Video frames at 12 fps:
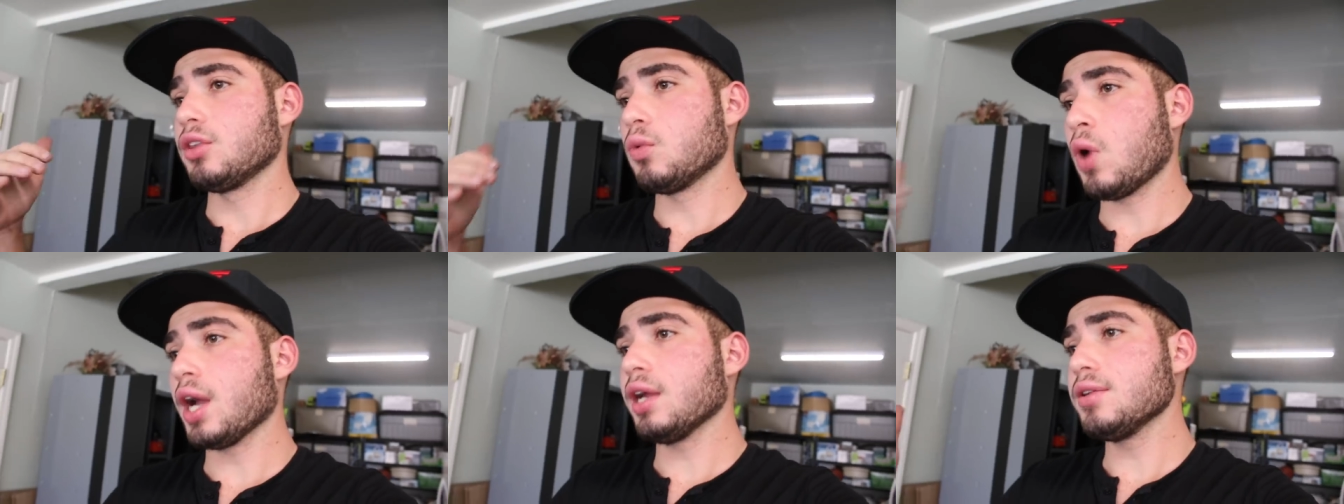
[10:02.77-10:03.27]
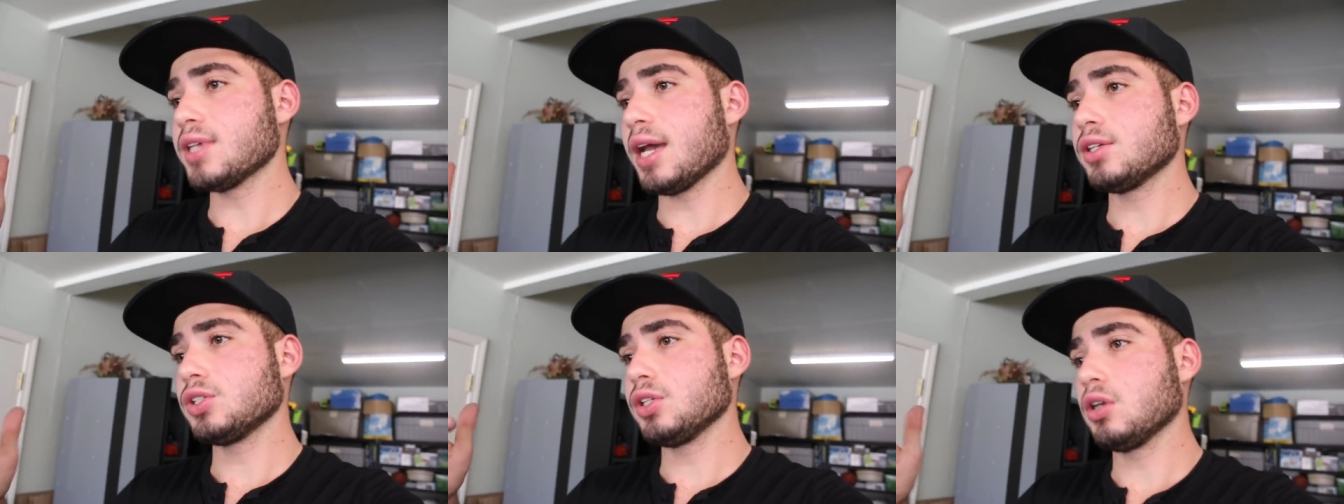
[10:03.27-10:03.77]
The wires
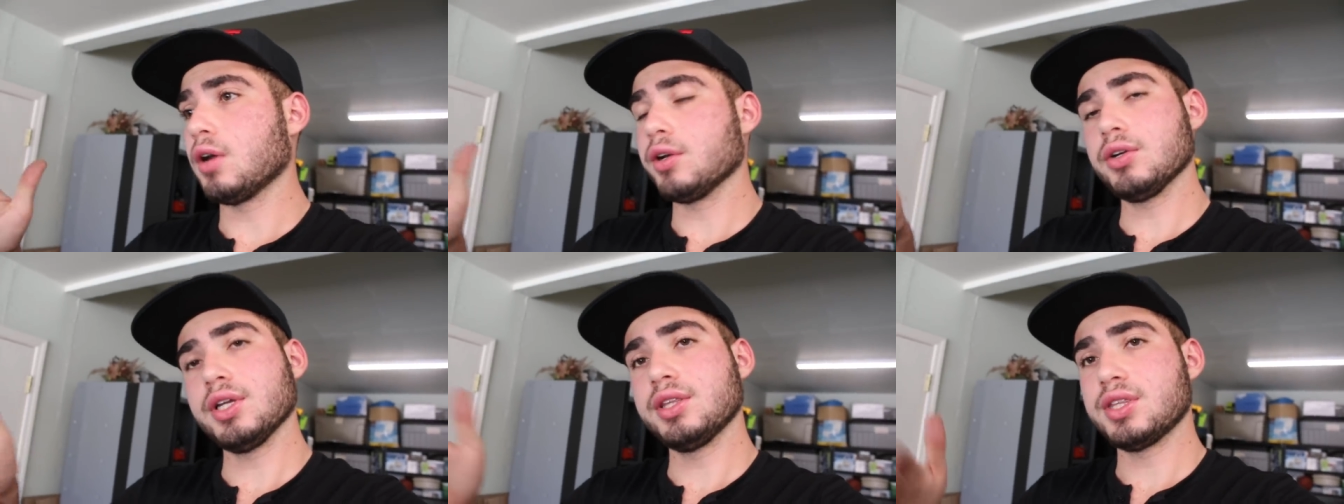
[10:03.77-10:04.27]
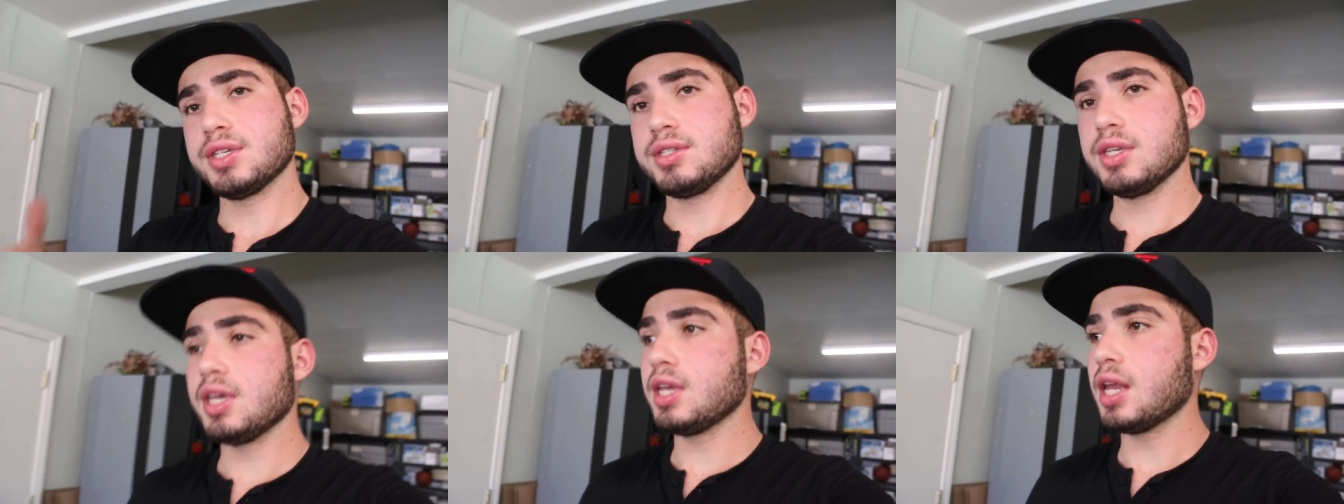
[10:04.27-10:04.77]
actually go underneath the
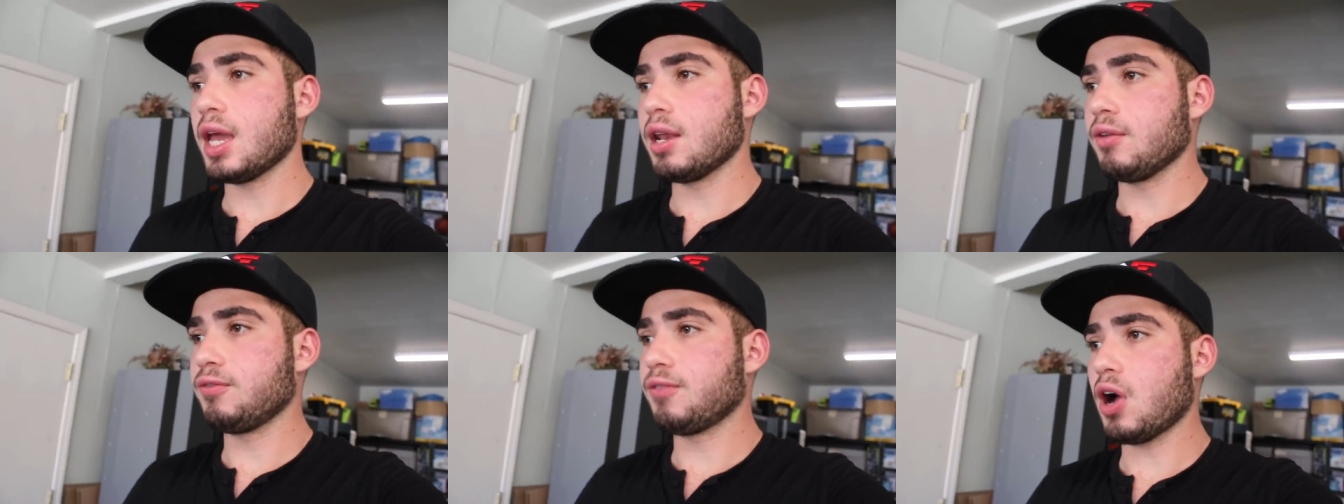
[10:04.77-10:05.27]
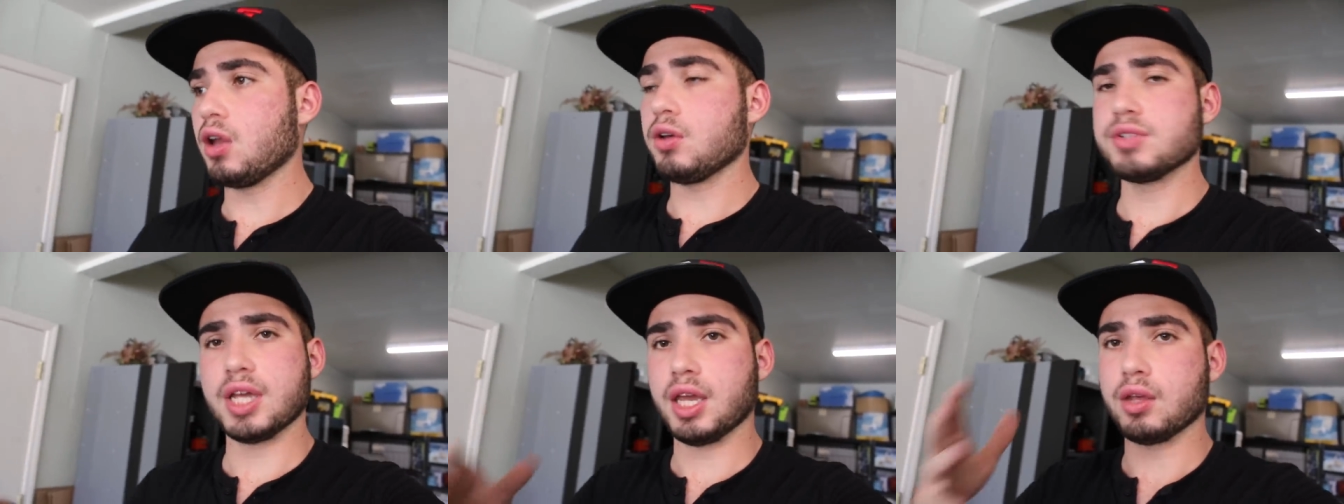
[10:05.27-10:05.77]
seat, and it
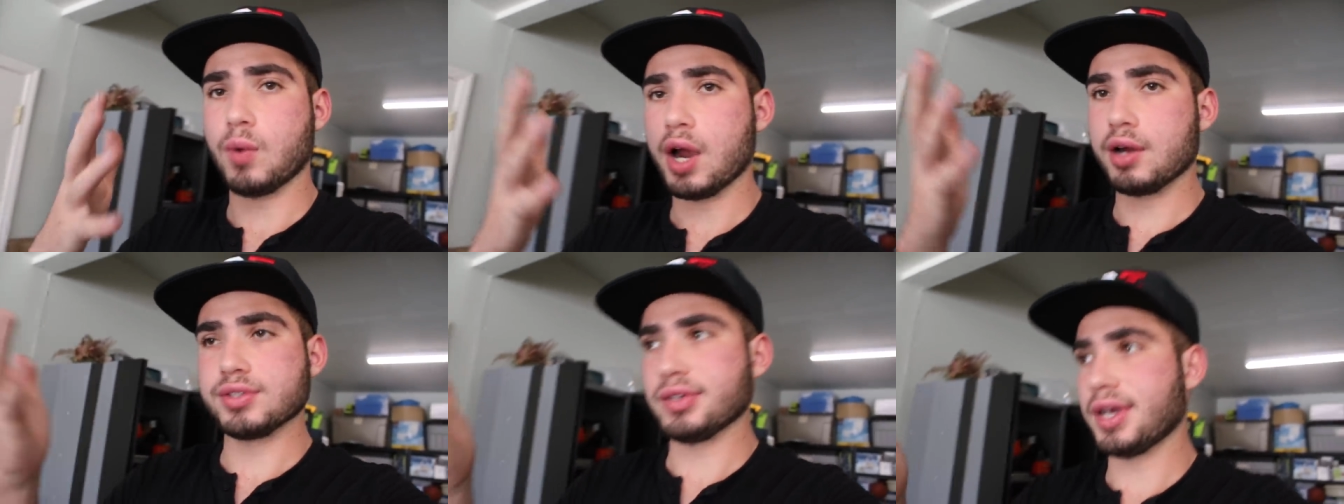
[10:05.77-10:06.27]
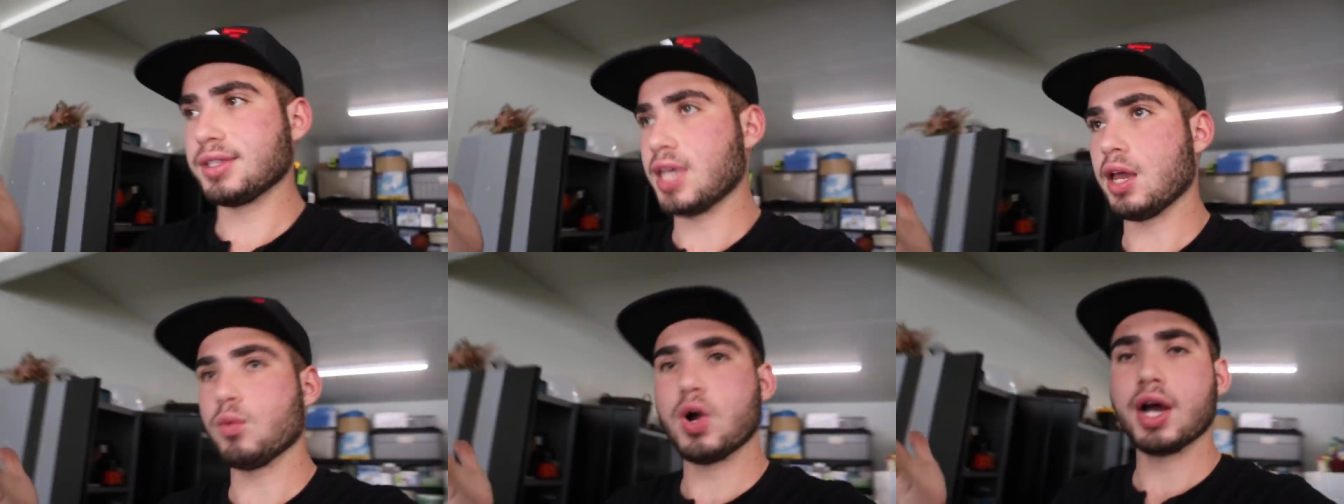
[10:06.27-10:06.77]
follows, like the wires are like
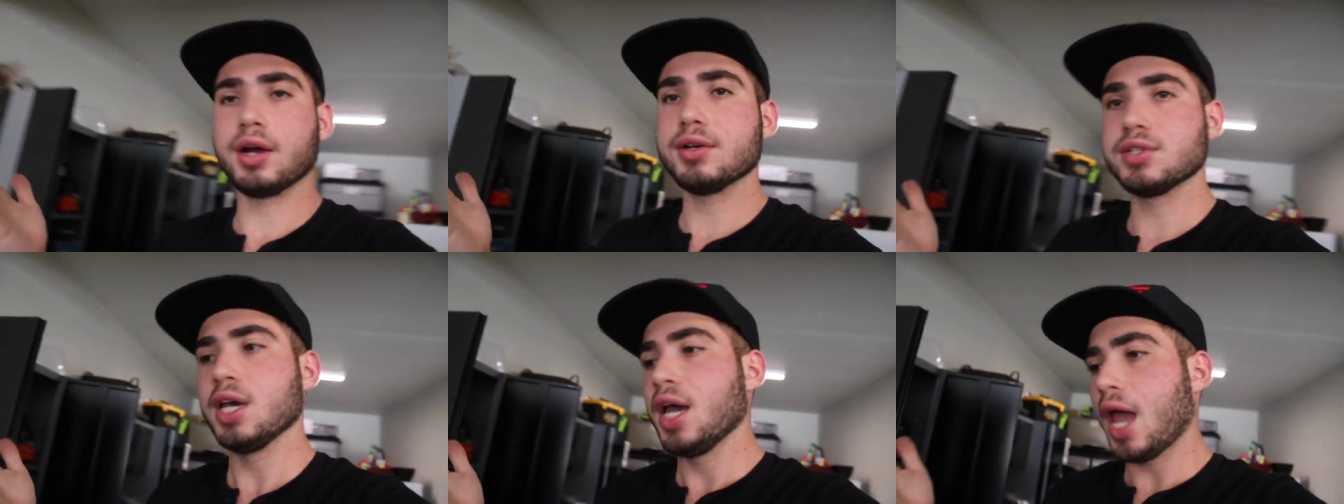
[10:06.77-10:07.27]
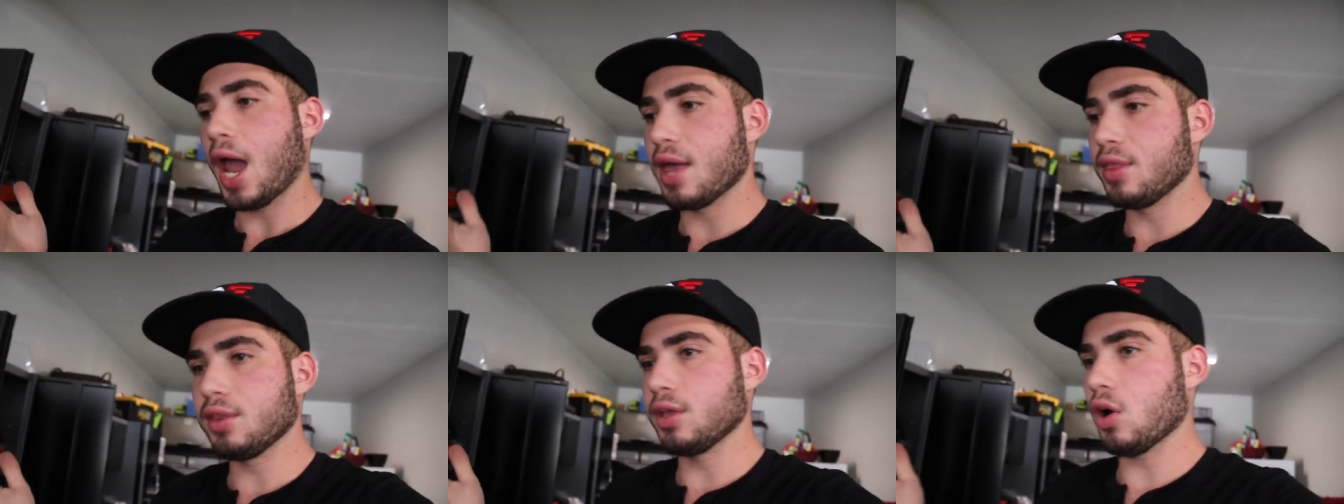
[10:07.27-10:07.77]
10 wires,
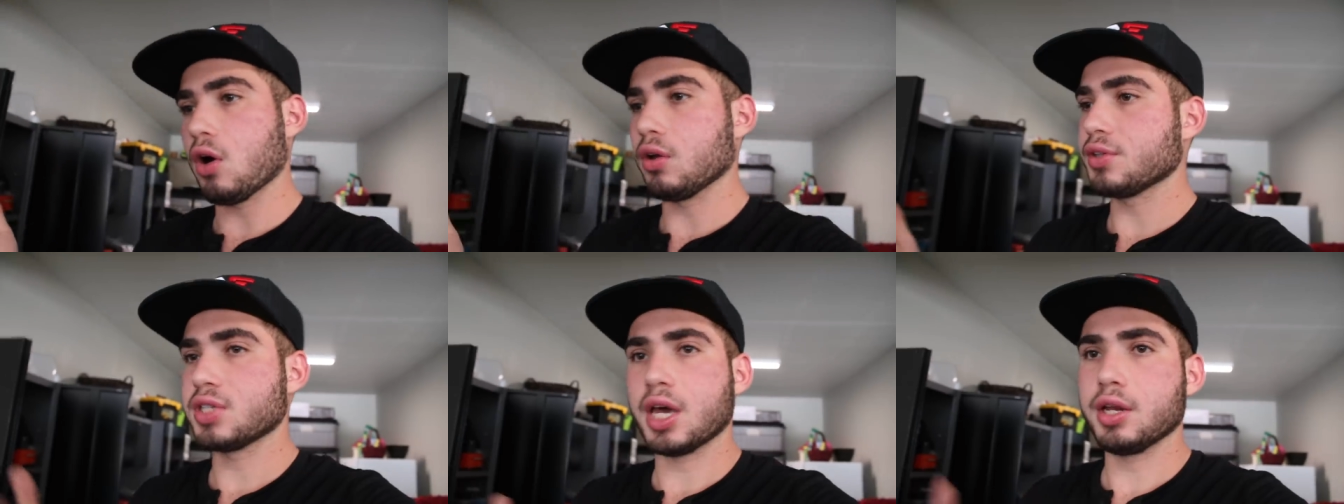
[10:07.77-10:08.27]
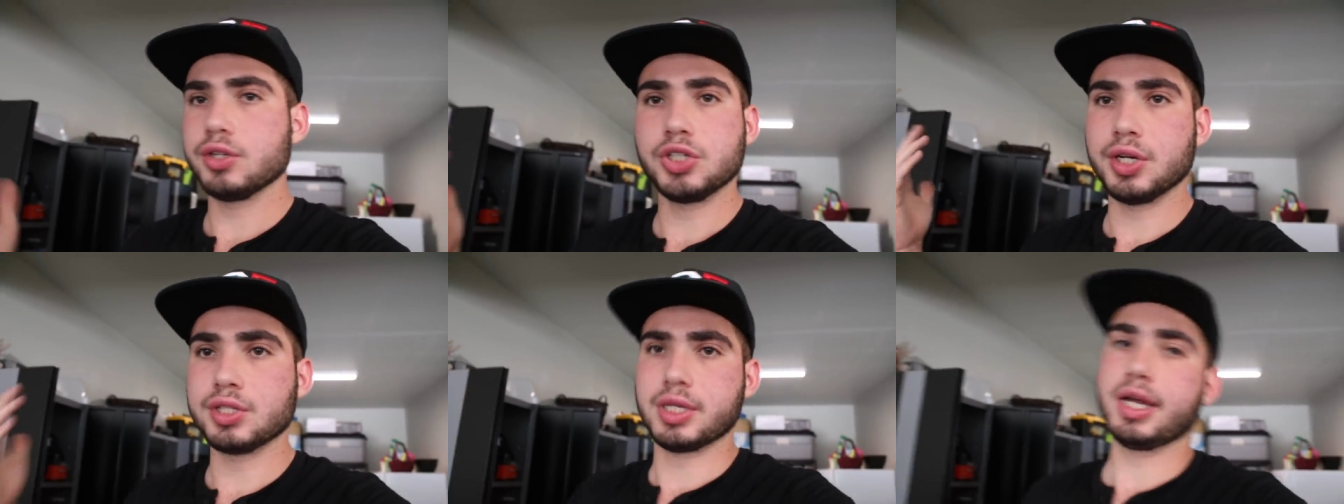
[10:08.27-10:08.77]
and then they all of a sudden
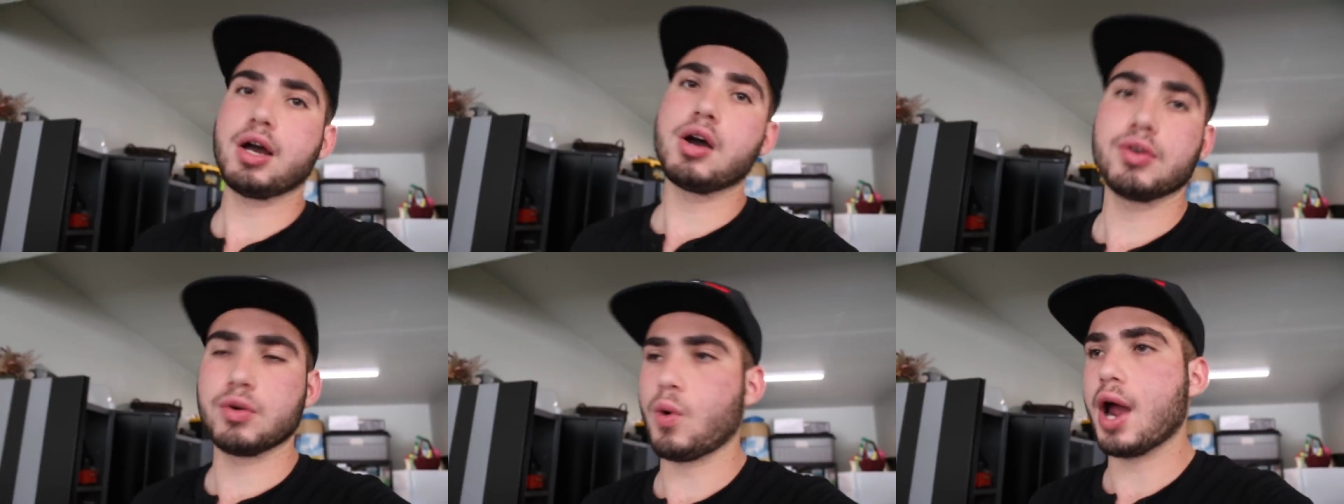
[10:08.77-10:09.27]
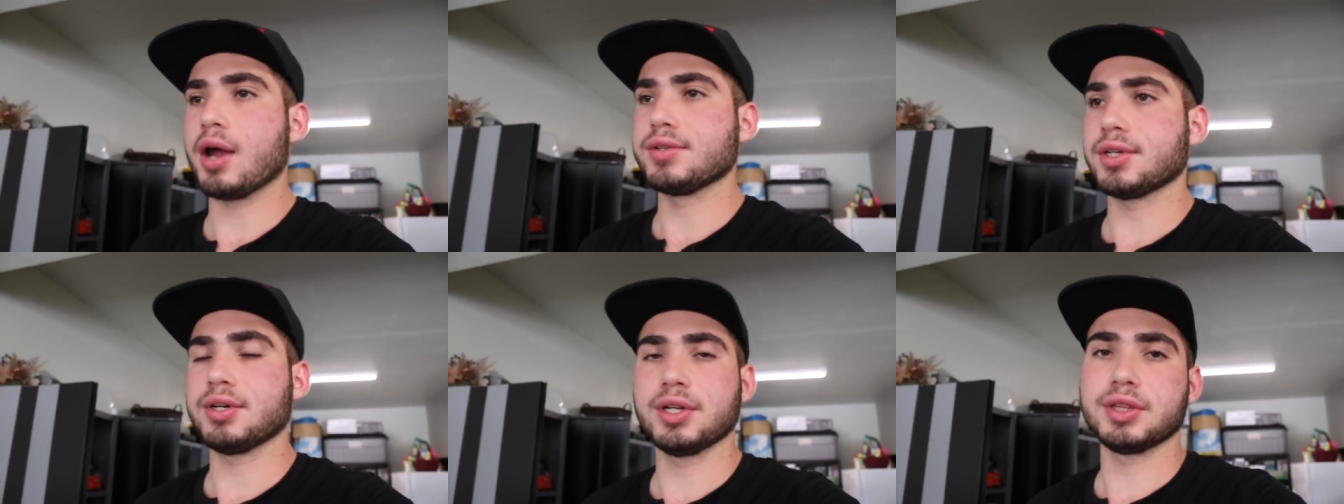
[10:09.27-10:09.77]
turn into like 100
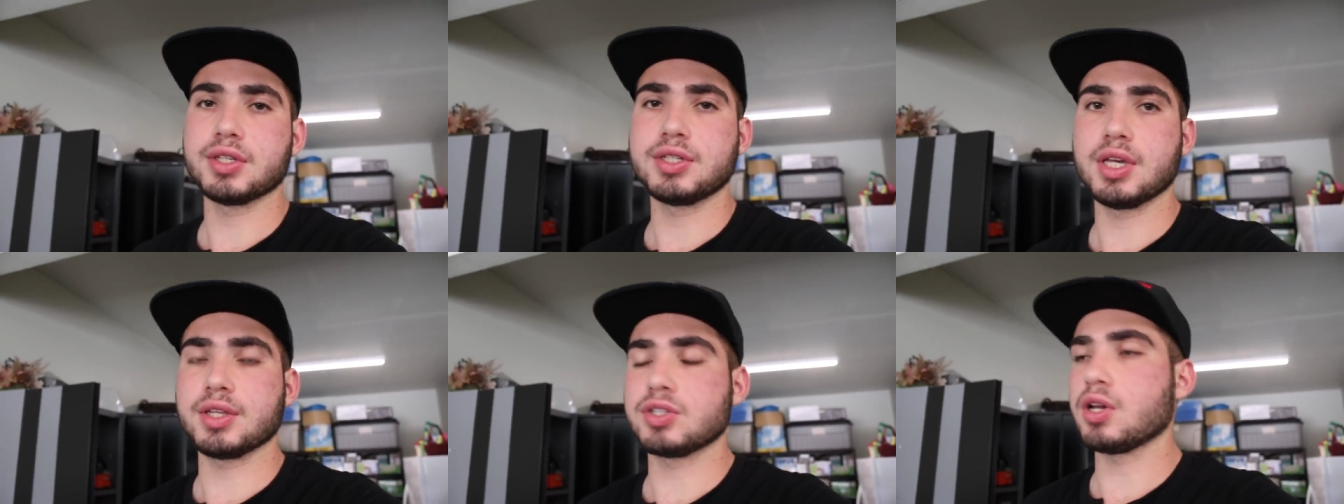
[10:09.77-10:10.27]
wires underneath the seat.